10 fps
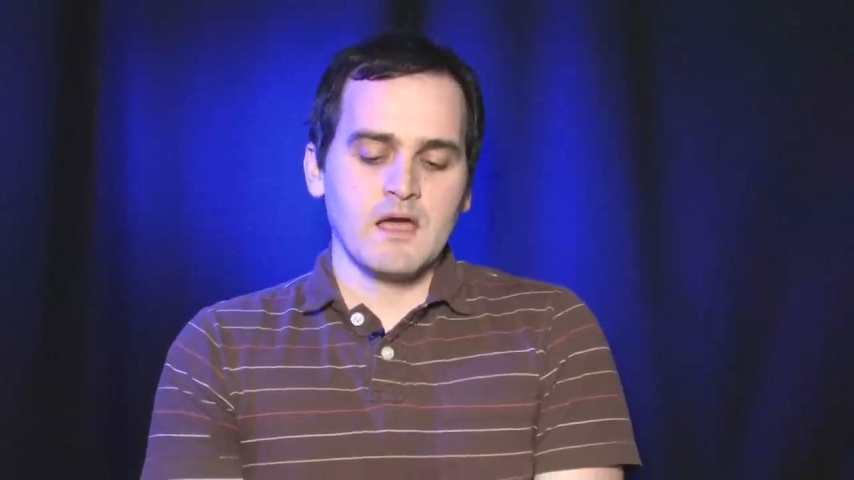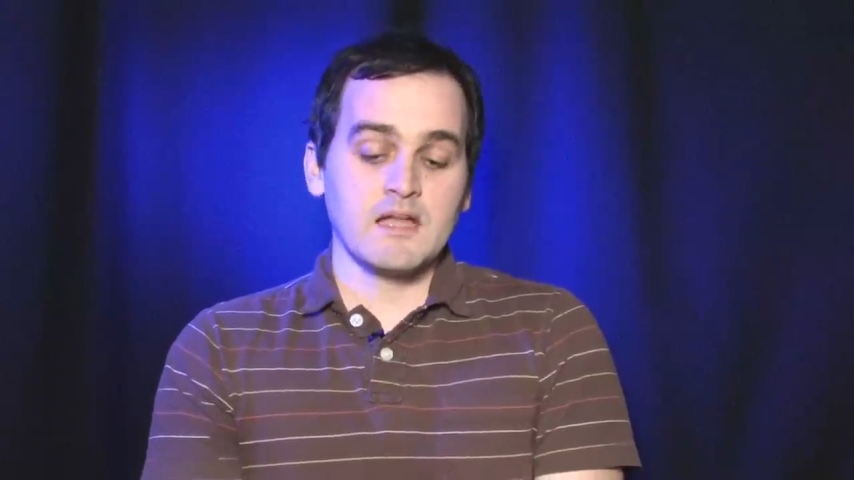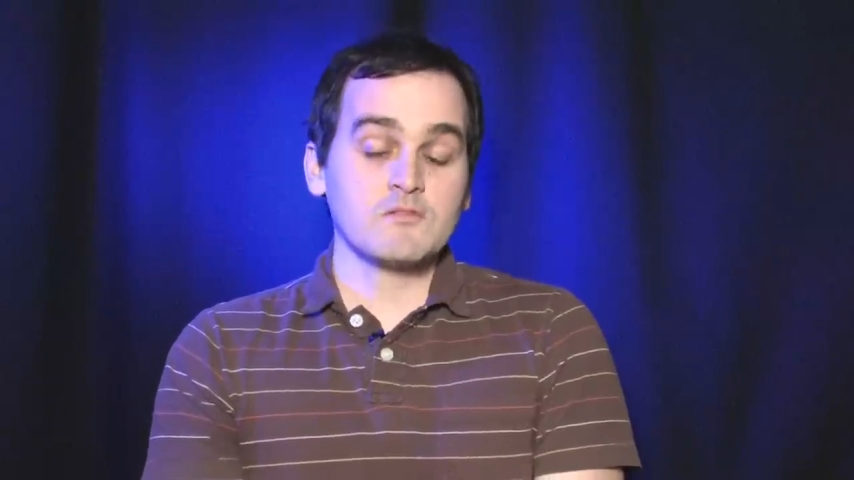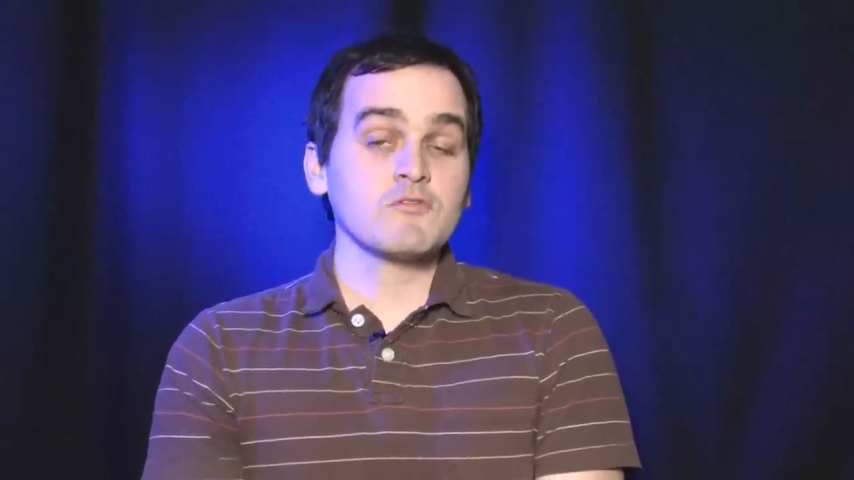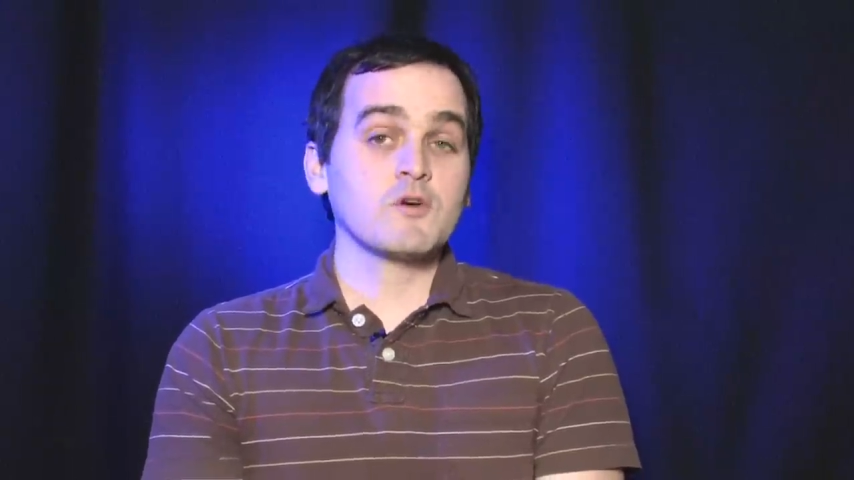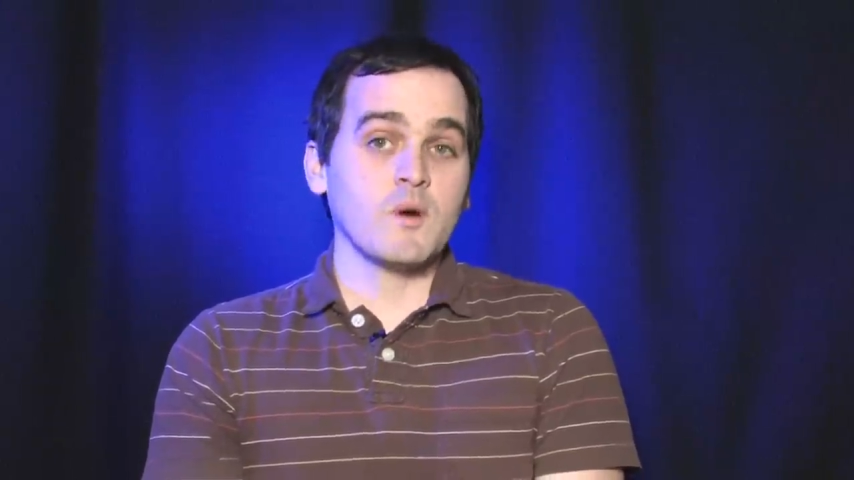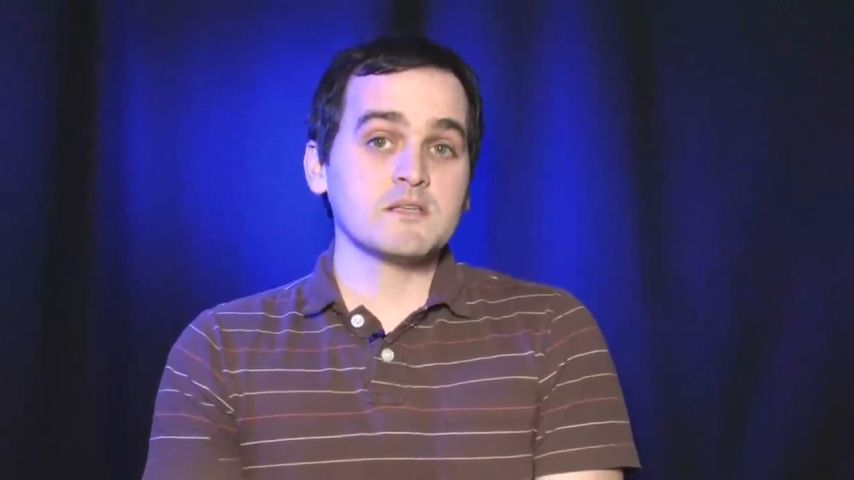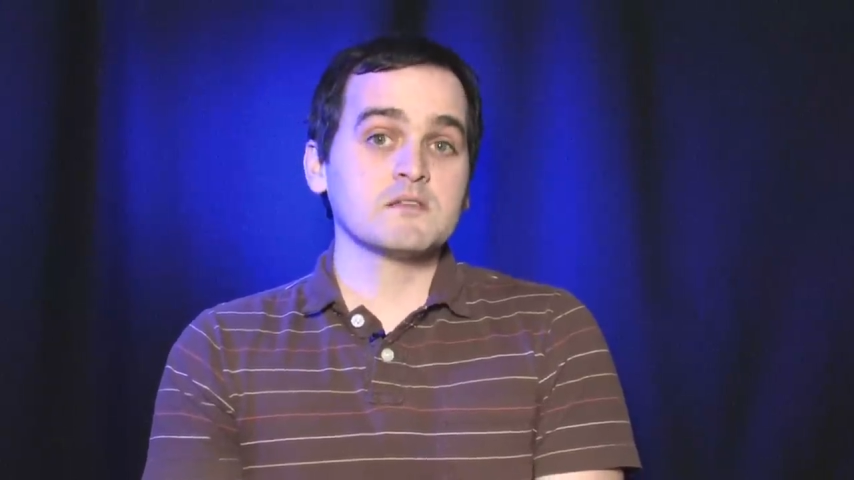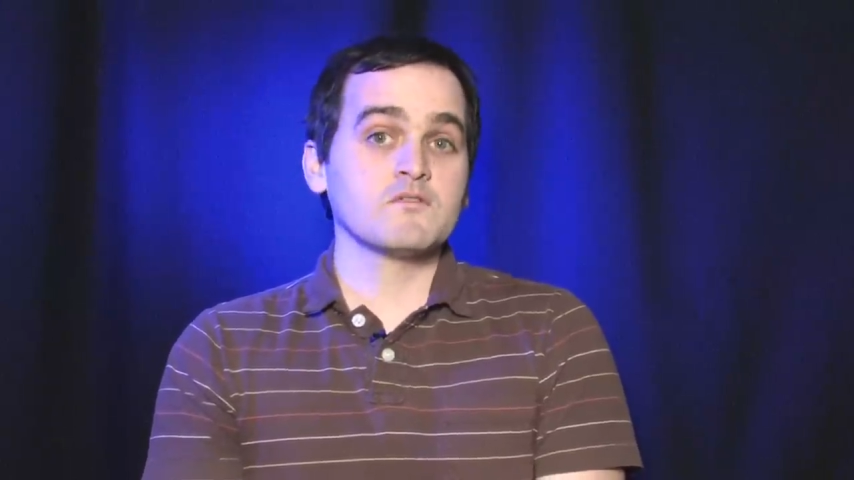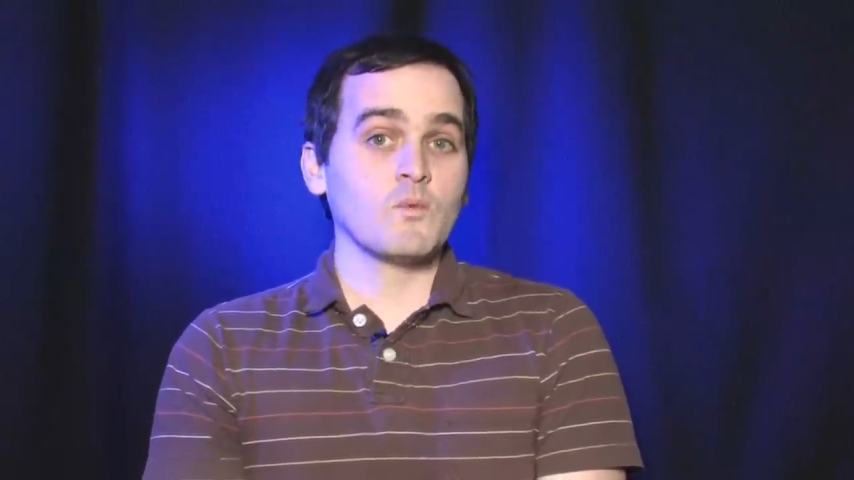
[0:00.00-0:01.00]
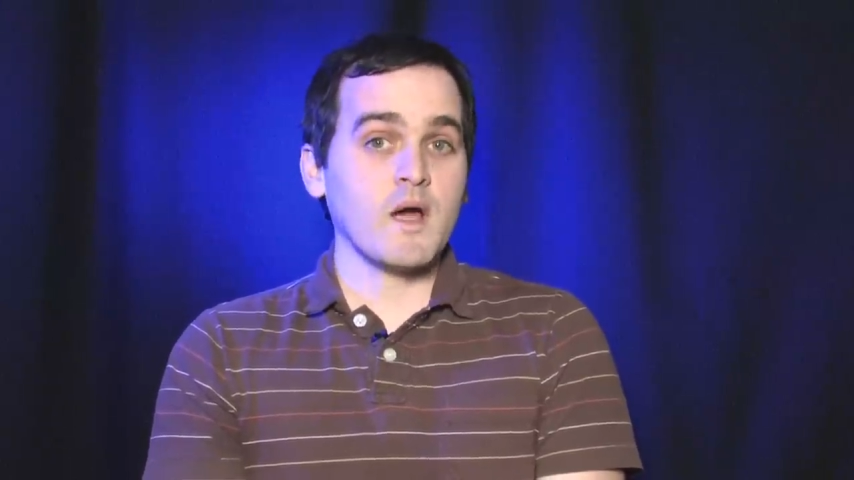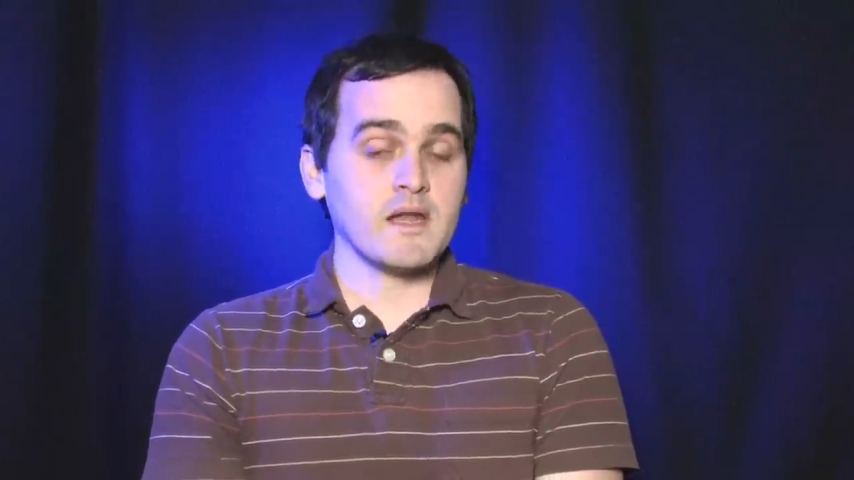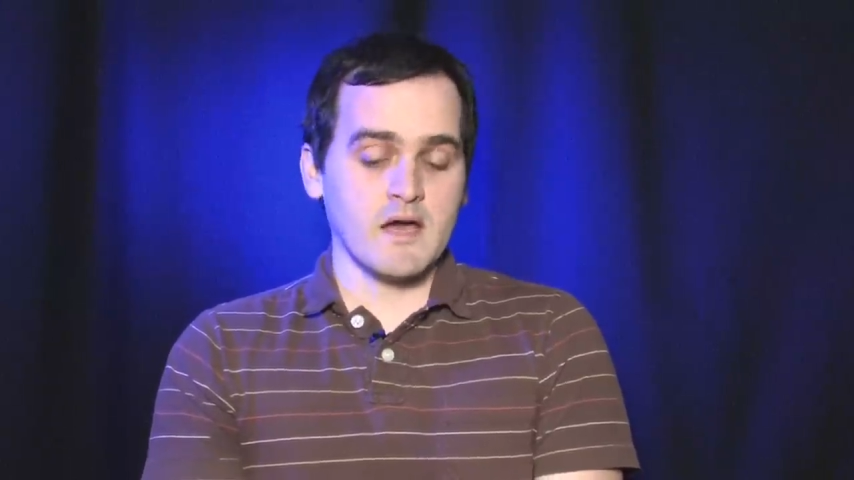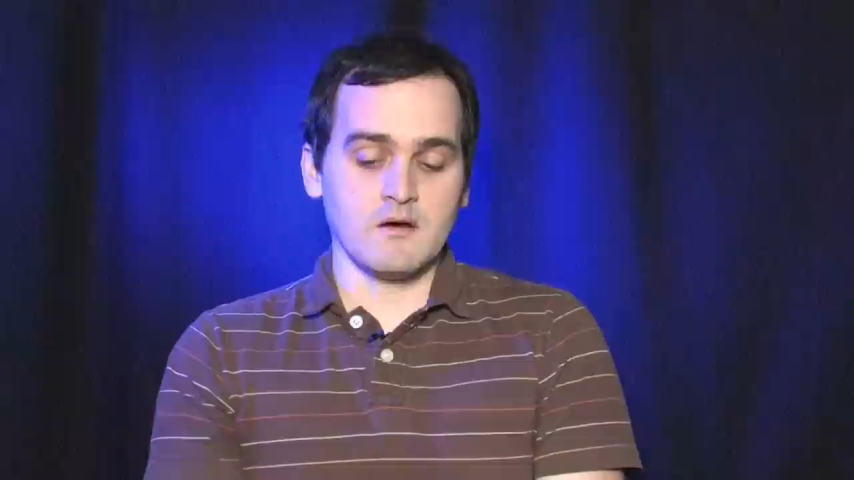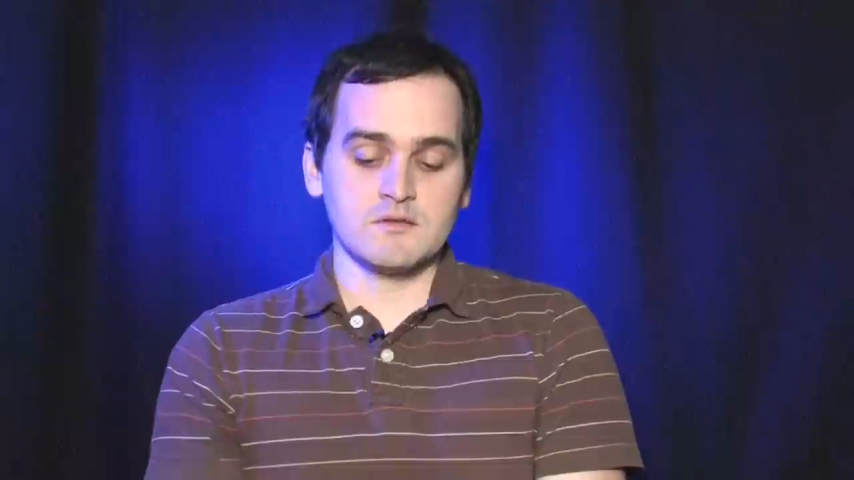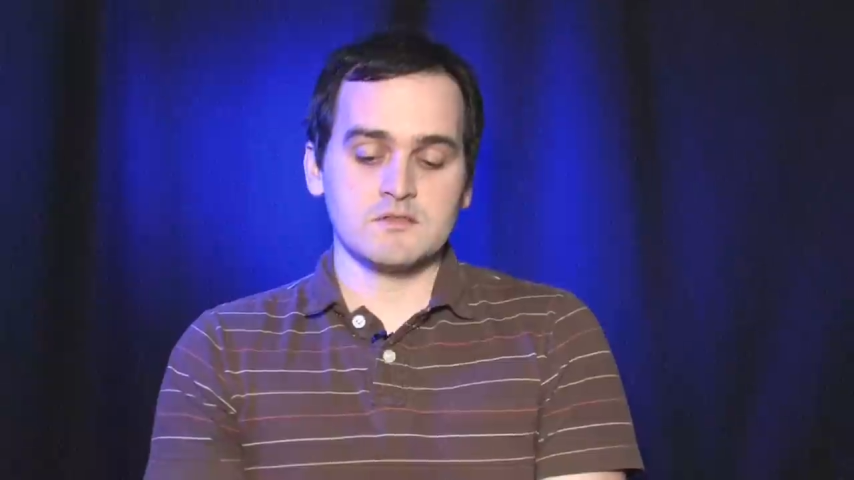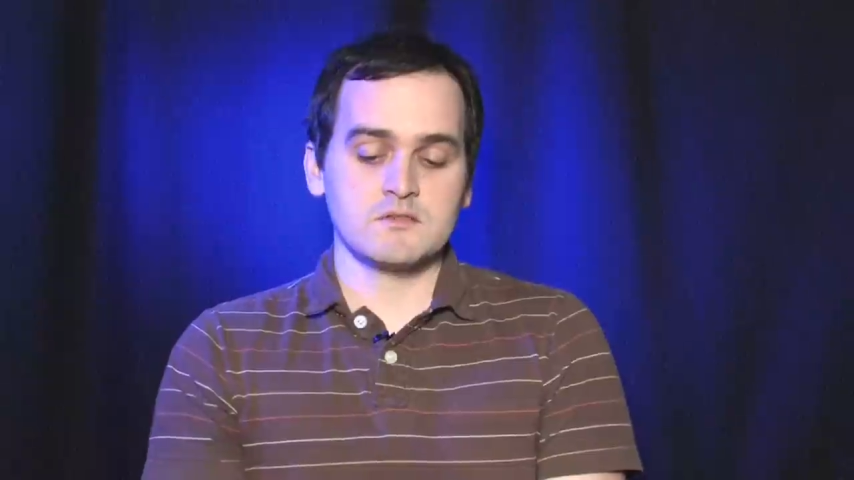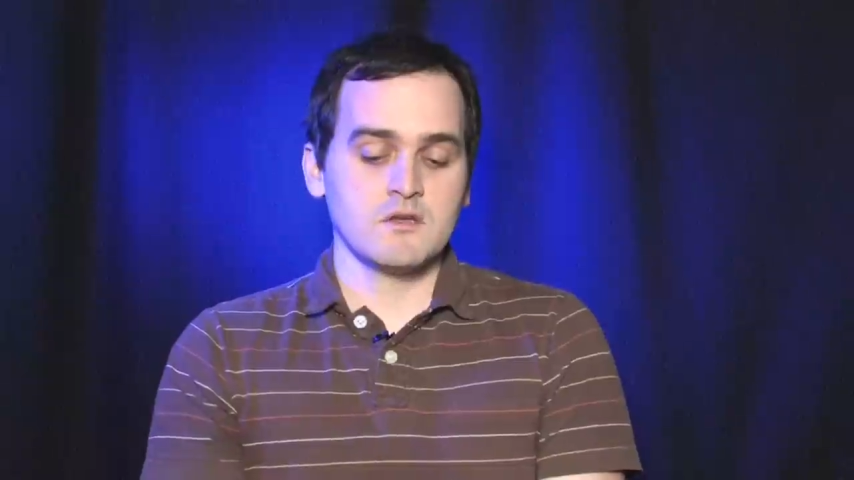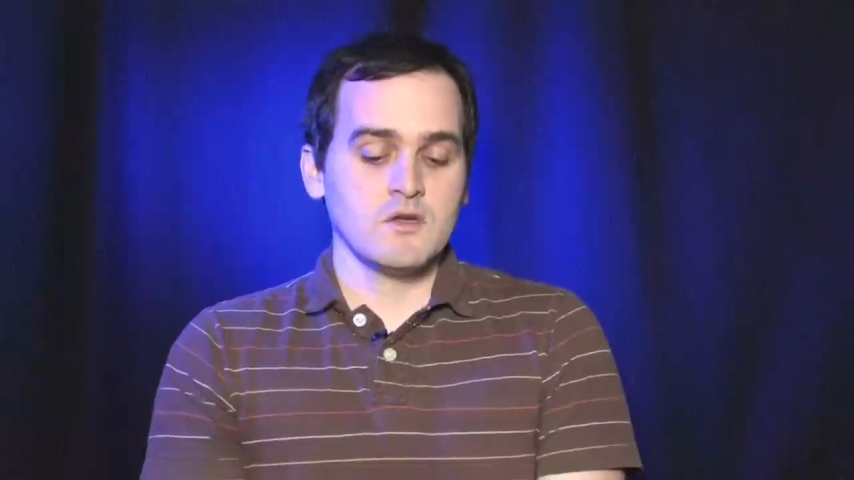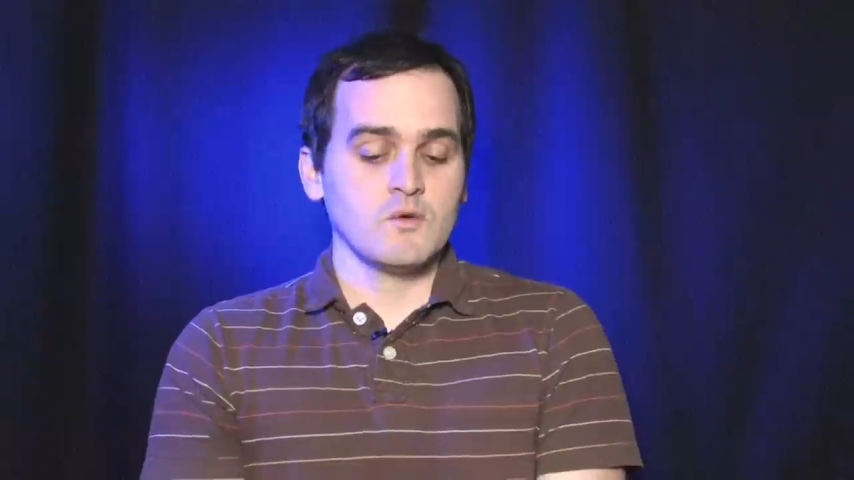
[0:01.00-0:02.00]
At the request of the White House